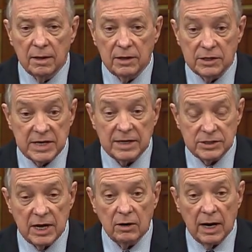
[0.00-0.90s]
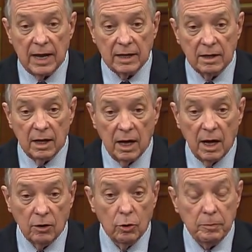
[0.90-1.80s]
Does that sound like
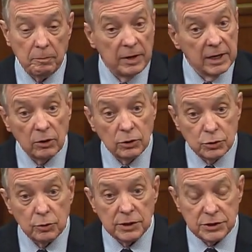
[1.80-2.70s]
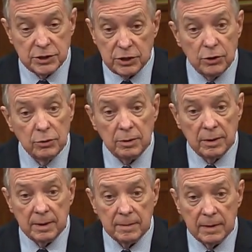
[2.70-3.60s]
a group of political tourists to you?
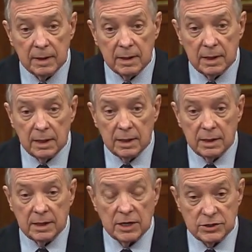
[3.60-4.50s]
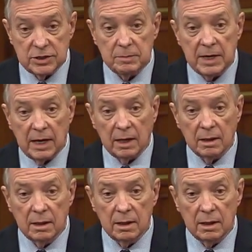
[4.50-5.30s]
It doesn't to me.